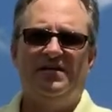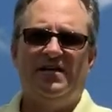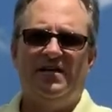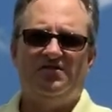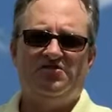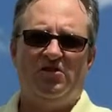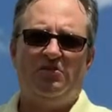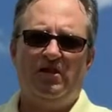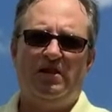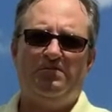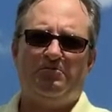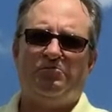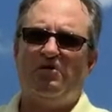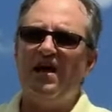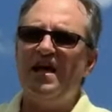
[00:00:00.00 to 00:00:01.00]
And so he
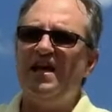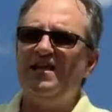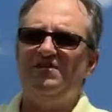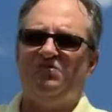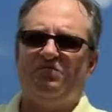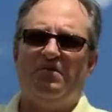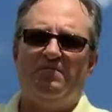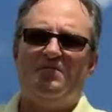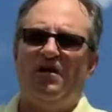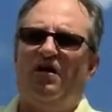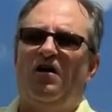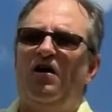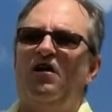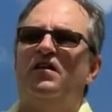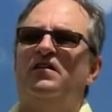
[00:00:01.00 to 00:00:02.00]
prays from the
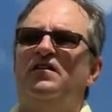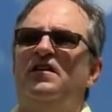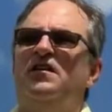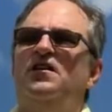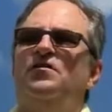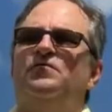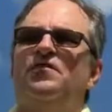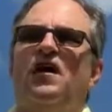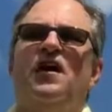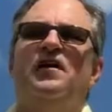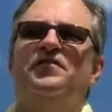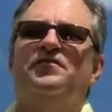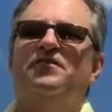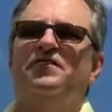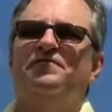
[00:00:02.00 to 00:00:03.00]
heart,
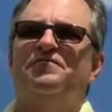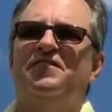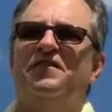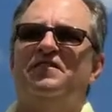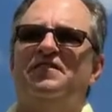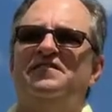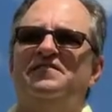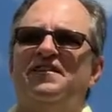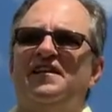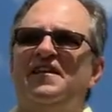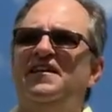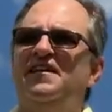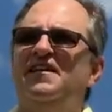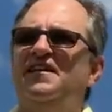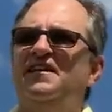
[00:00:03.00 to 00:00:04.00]
Father, if there is
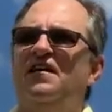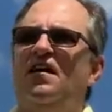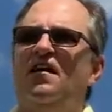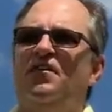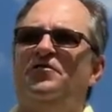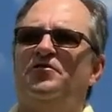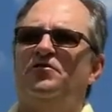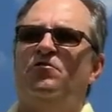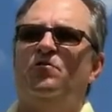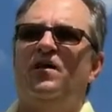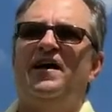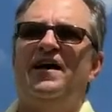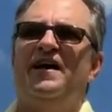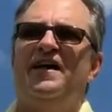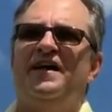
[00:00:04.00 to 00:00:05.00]
any other
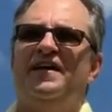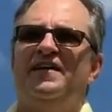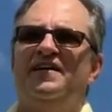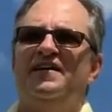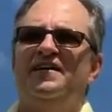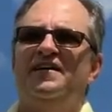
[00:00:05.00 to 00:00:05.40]
way,